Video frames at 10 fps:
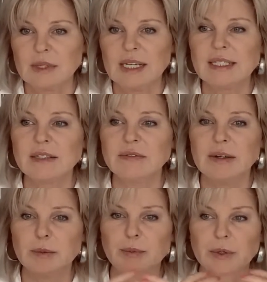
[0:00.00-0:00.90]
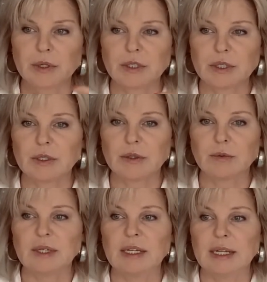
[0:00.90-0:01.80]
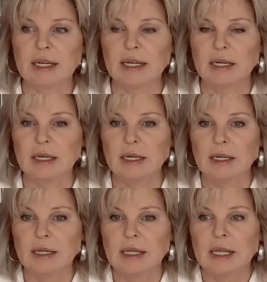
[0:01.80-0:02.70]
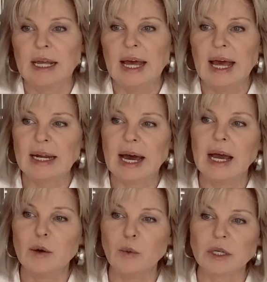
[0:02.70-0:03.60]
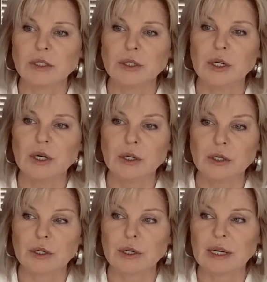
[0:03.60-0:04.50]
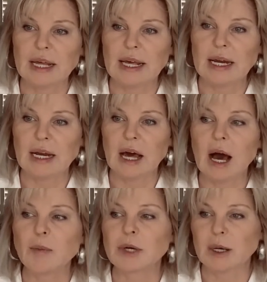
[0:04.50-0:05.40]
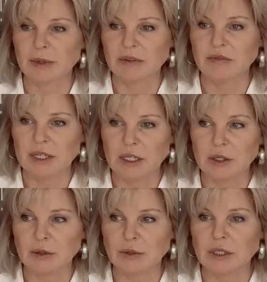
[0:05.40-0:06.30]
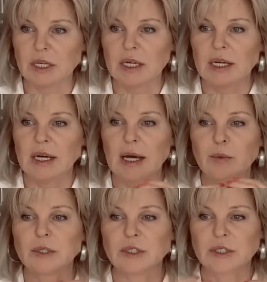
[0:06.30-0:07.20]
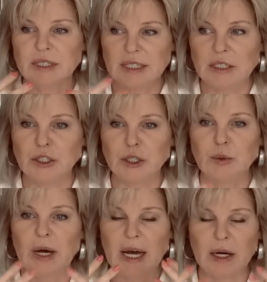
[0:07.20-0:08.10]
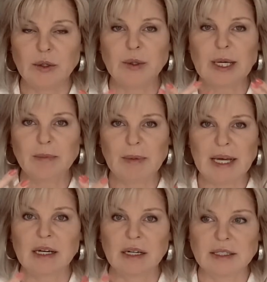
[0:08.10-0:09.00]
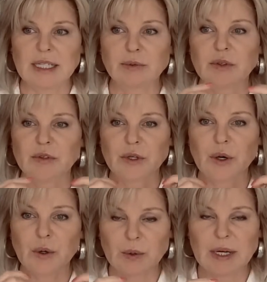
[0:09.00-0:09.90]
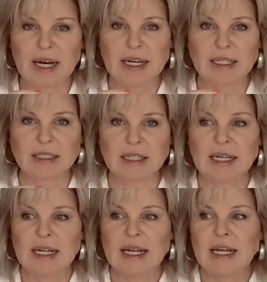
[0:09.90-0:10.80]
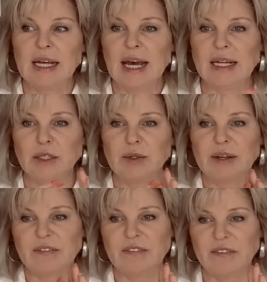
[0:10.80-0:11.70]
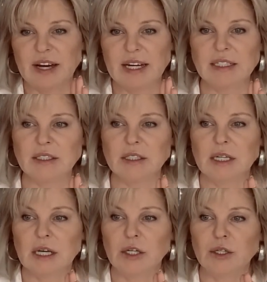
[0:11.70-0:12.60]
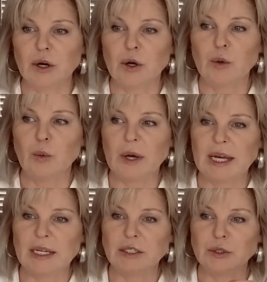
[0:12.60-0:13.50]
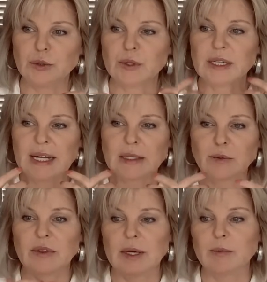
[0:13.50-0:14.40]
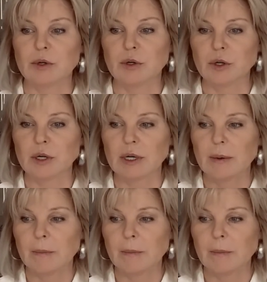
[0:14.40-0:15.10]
it's a very personal reading, and I want to learn in upcoming videos. I want to teach you how you can make contact with your own guide, and you can find your own way to connect with him or her.